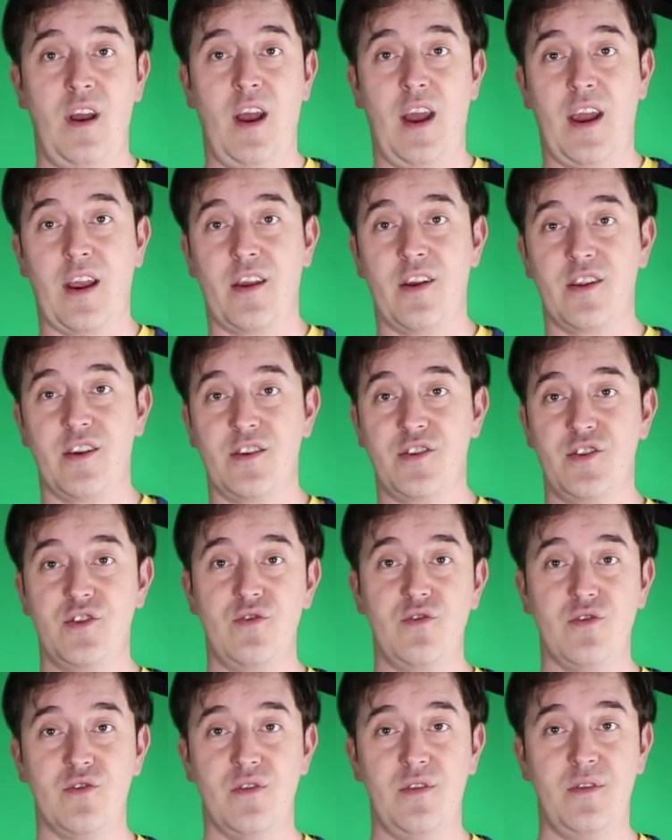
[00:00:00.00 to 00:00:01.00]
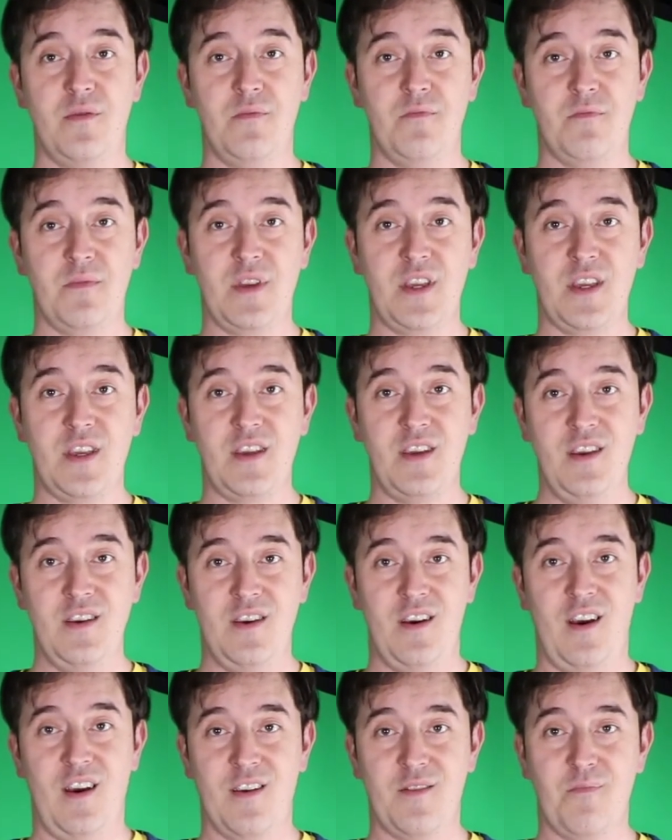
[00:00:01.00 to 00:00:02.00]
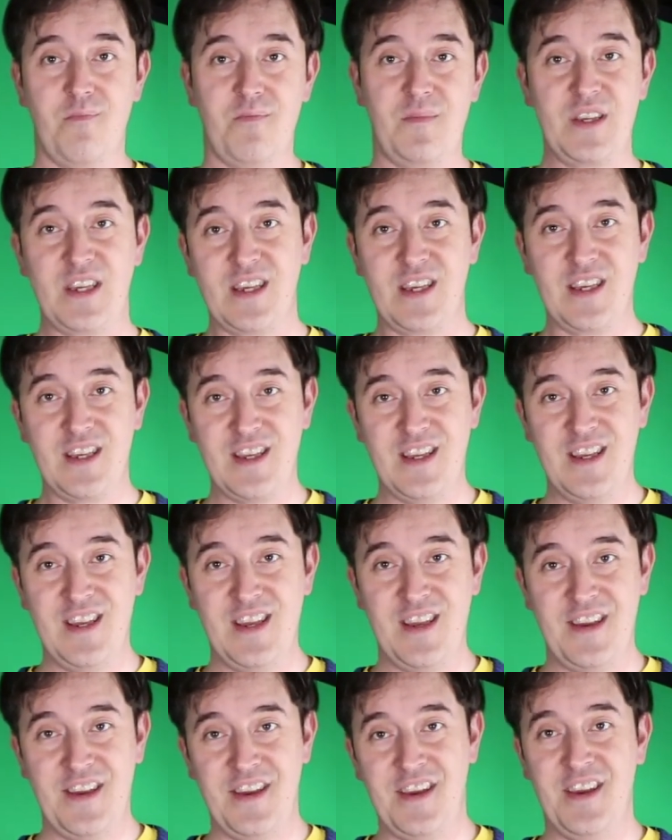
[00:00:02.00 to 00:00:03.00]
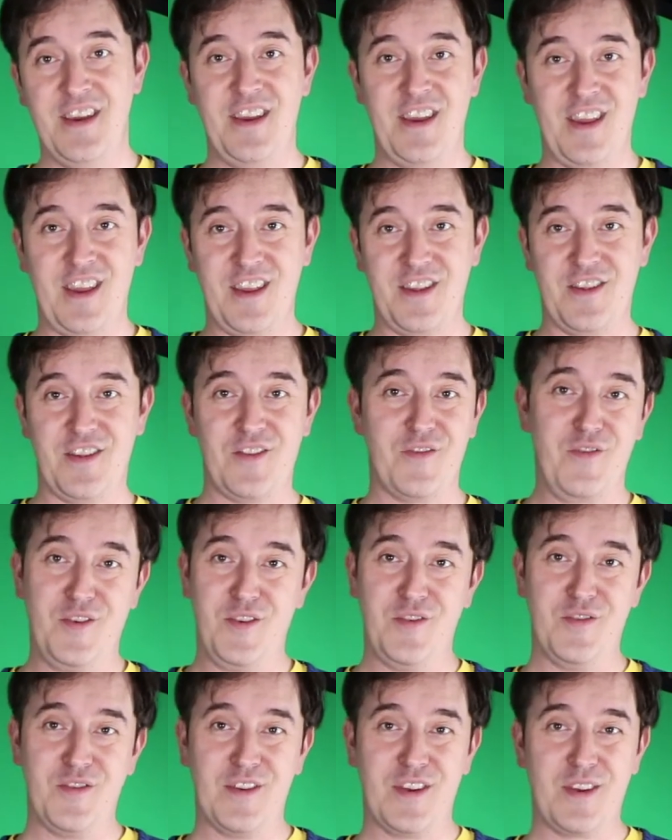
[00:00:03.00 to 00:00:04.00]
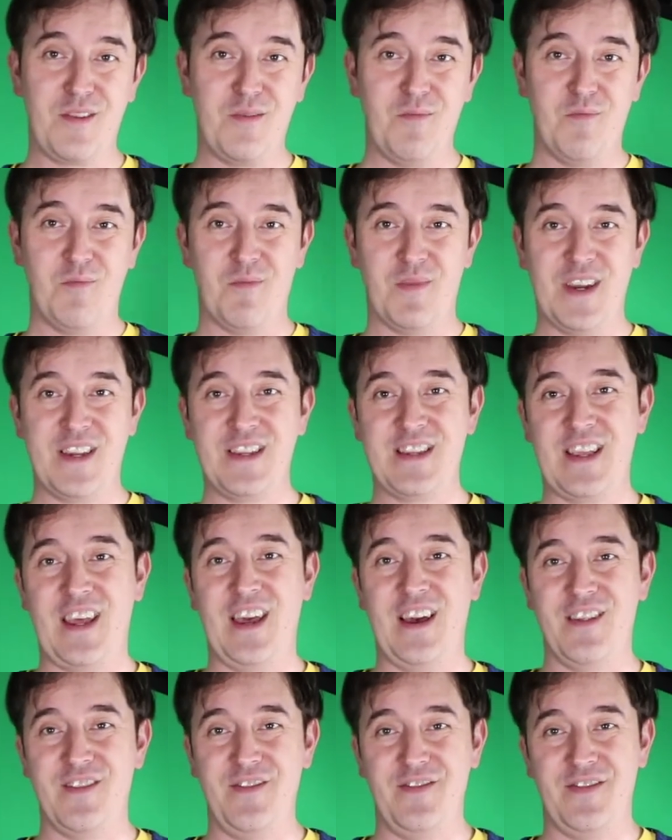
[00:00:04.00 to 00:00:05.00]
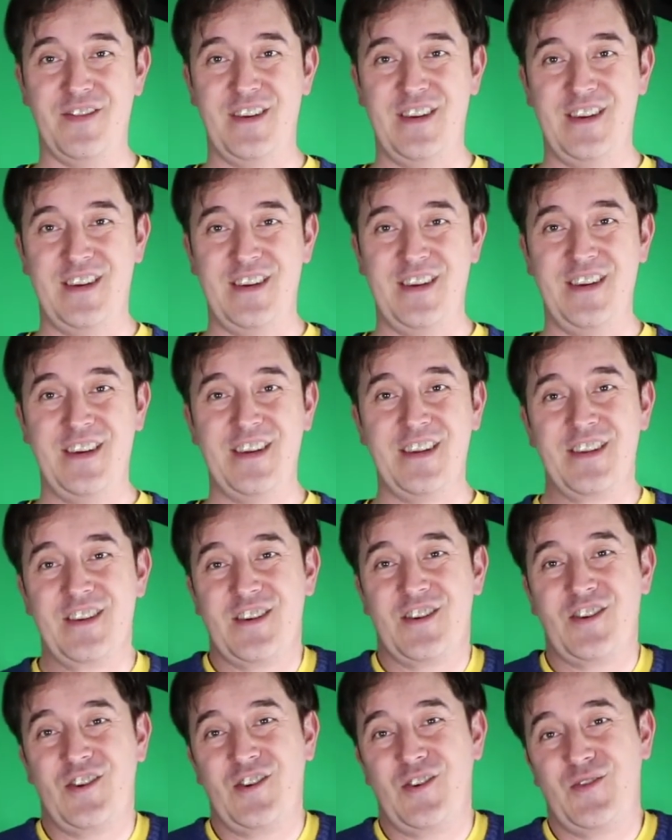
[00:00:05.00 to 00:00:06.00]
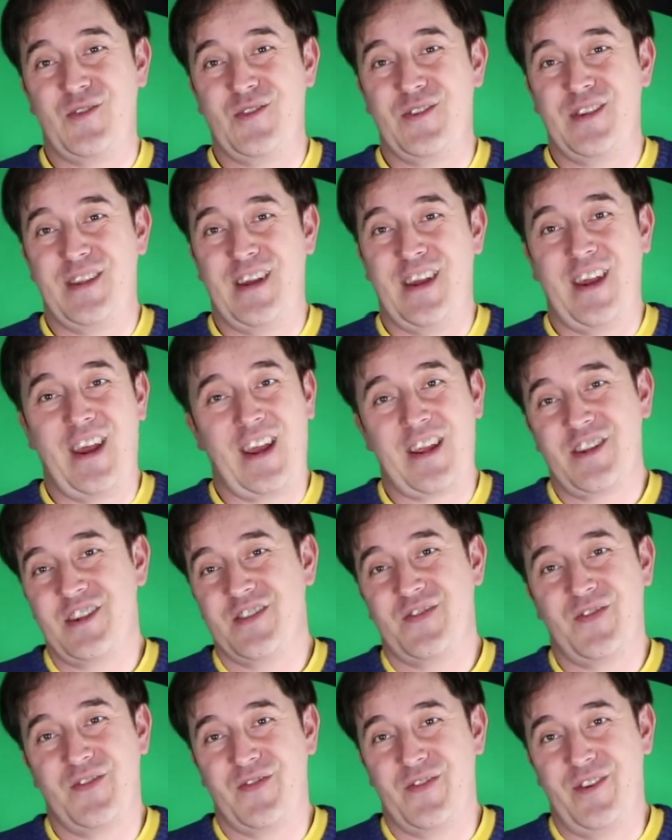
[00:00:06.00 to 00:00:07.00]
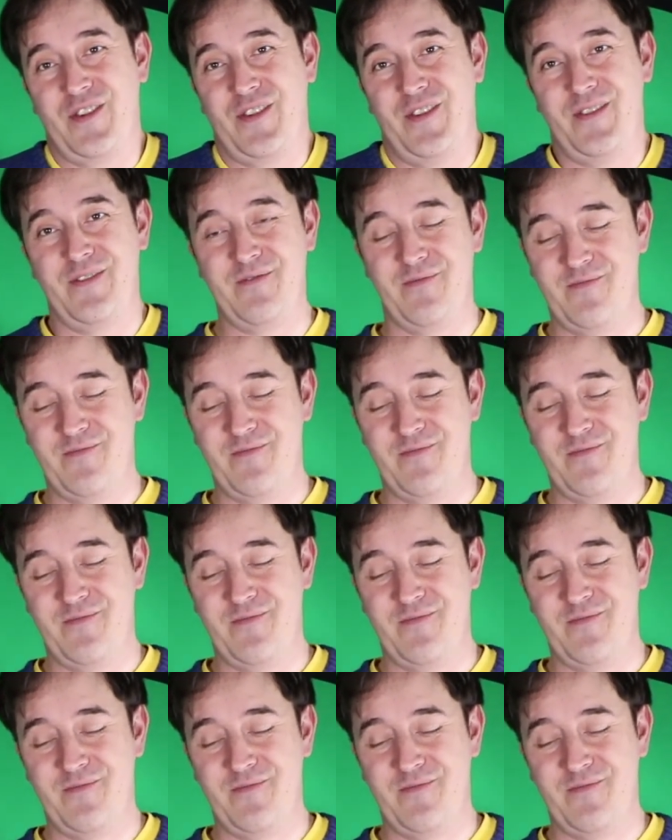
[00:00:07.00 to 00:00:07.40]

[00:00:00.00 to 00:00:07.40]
I'm gonna do me and me interviewing myself. Just show you, like, just for fun.